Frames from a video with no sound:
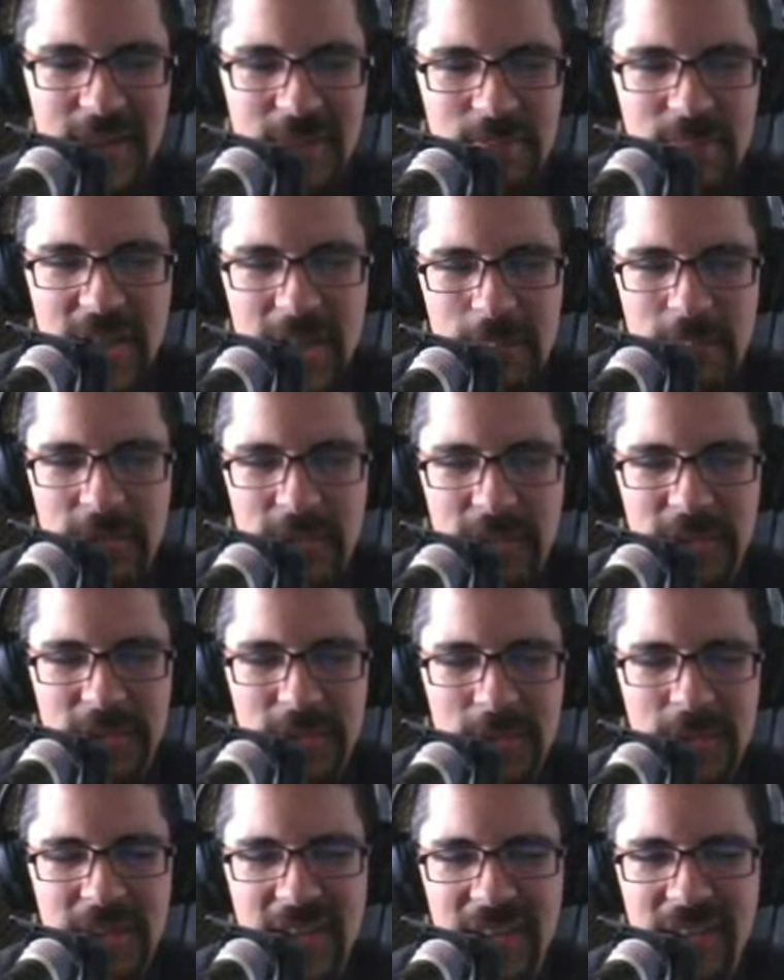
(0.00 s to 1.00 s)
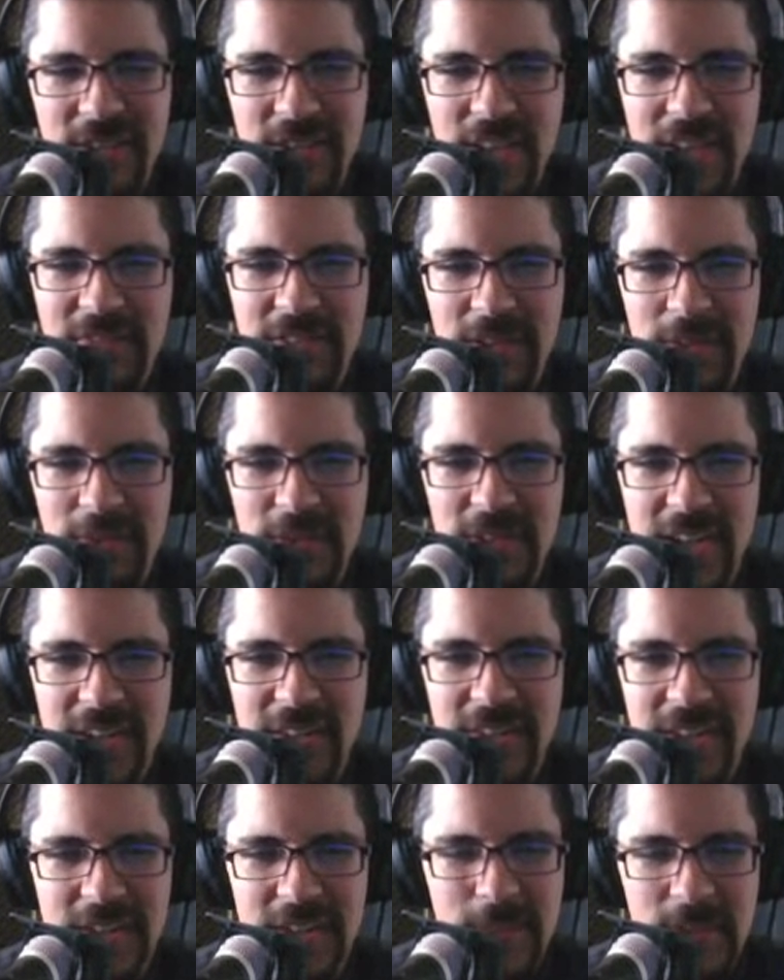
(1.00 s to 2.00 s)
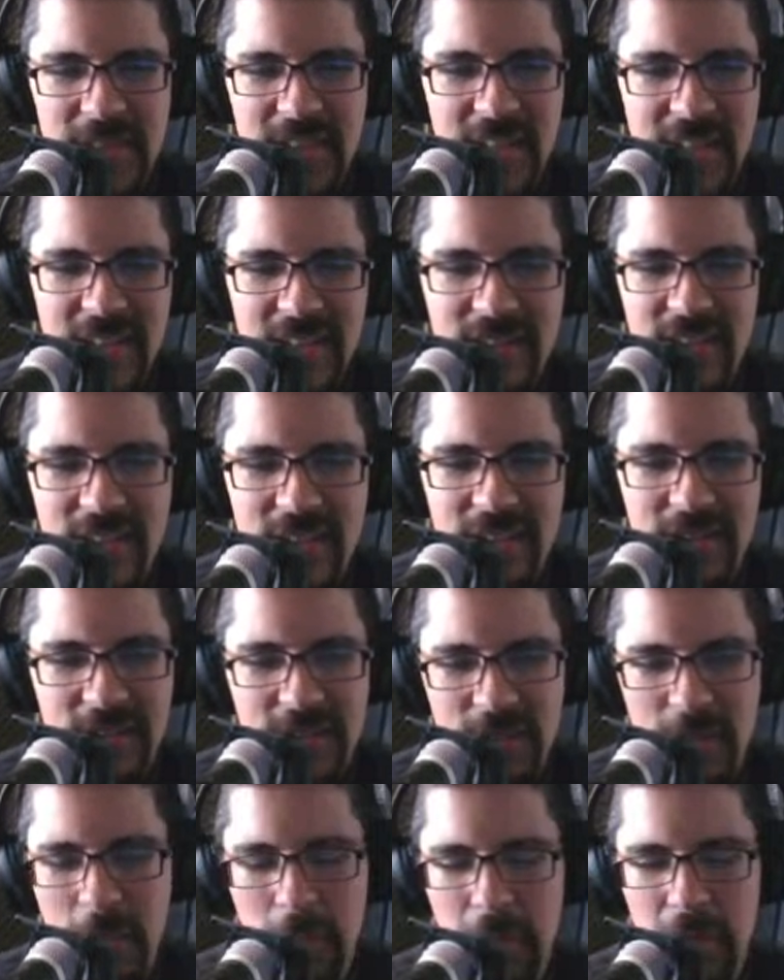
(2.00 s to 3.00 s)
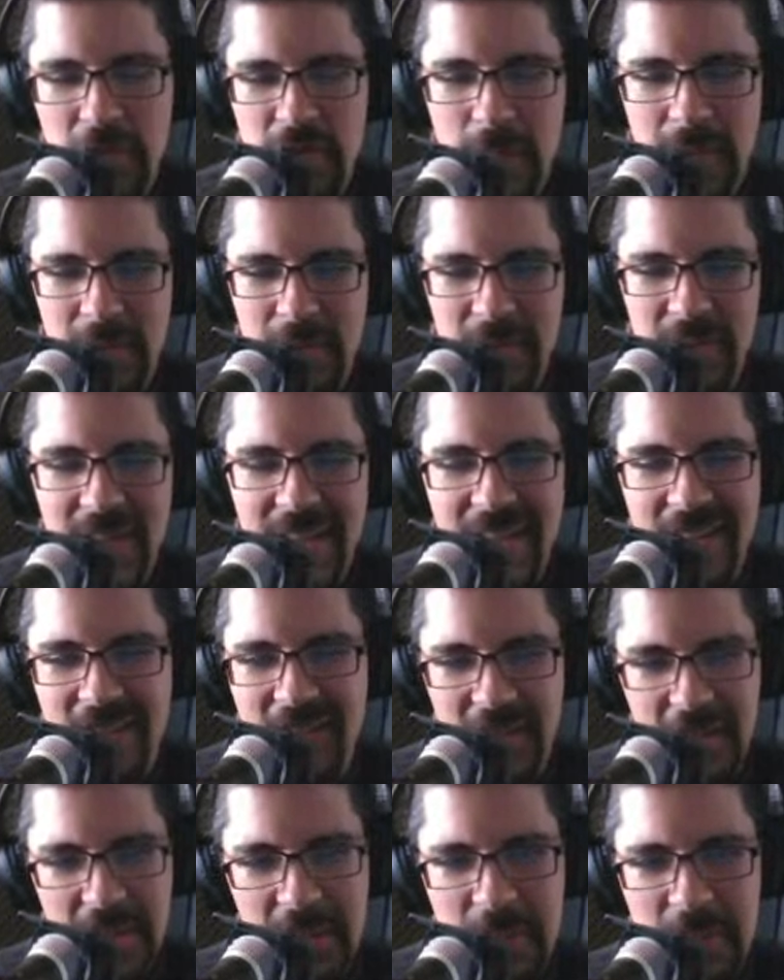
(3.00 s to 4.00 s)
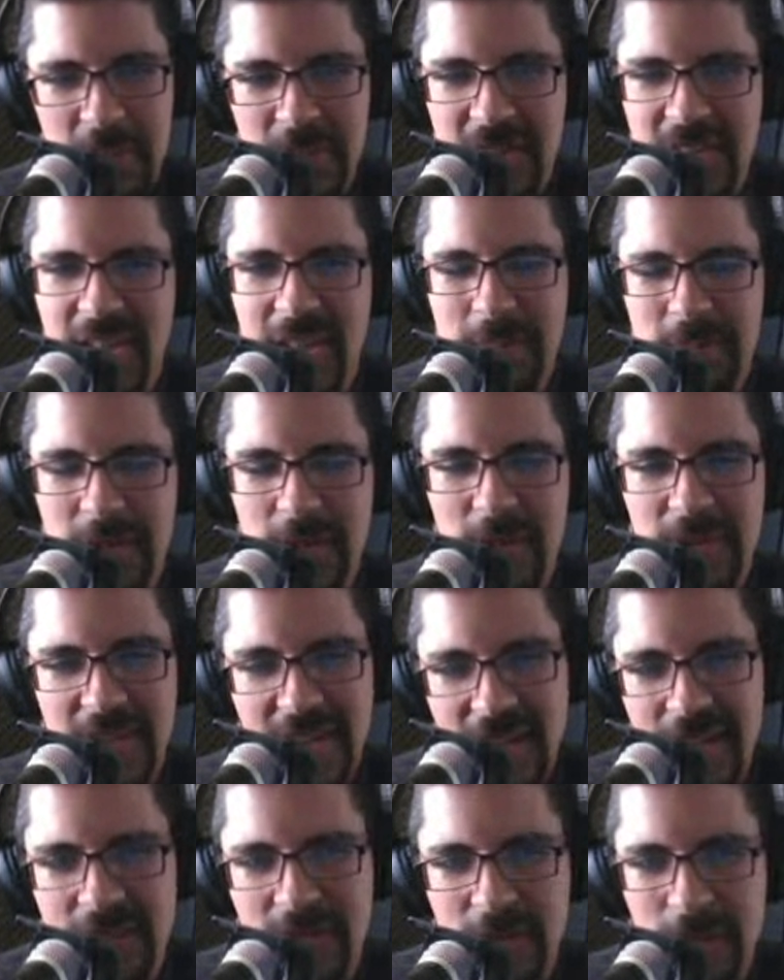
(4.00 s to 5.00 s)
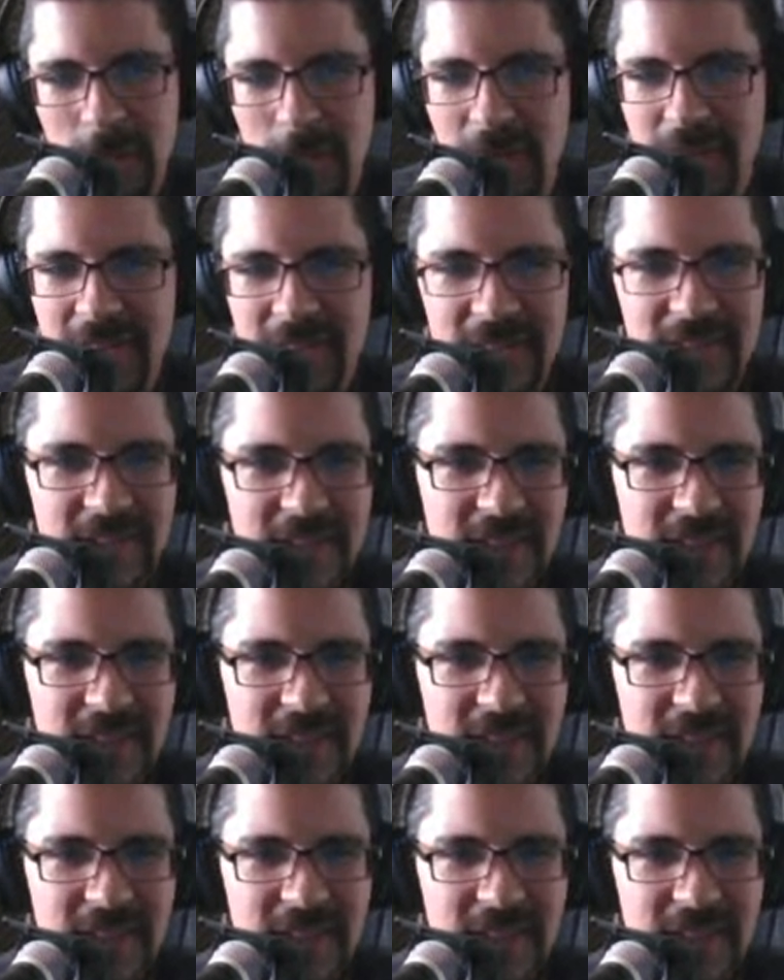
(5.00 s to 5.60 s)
people do this left and right? I mean, God says, don't worship other gods, and they keep doing that too, right?